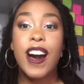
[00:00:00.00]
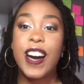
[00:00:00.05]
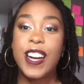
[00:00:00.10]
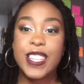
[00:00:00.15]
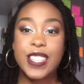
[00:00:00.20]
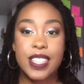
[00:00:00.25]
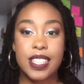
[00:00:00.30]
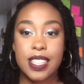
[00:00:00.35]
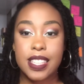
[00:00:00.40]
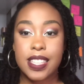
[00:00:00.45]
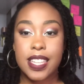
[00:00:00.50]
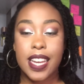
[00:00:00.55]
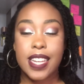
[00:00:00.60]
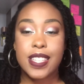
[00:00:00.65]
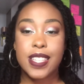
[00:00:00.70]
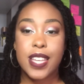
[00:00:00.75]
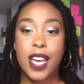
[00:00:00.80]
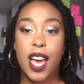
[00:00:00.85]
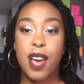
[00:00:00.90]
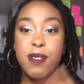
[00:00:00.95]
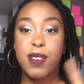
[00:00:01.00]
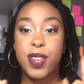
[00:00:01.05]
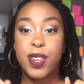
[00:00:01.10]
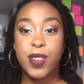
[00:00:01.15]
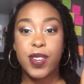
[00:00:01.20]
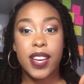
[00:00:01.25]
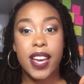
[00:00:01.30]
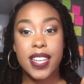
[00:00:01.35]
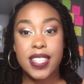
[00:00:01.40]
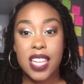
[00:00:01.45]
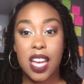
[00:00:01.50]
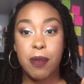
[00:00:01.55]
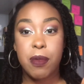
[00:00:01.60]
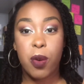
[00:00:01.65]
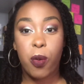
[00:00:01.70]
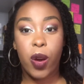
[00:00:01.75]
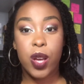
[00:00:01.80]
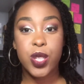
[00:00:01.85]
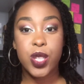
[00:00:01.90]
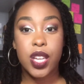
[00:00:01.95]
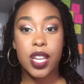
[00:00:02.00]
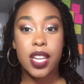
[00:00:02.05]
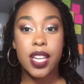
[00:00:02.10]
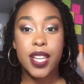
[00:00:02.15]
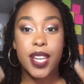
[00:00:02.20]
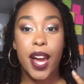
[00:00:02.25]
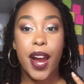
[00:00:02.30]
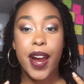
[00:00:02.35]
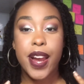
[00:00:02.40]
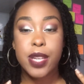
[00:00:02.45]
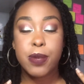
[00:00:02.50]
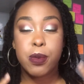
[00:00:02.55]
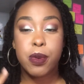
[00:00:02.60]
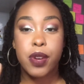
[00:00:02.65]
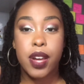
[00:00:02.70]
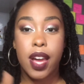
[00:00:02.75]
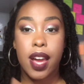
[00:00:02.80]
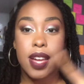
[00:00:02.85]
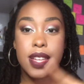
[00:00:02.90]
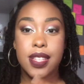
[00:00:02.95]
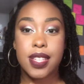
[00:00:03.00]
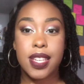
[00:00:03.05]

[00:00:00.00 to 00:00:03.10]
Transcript: Until next time, you guys have been watching Charismarie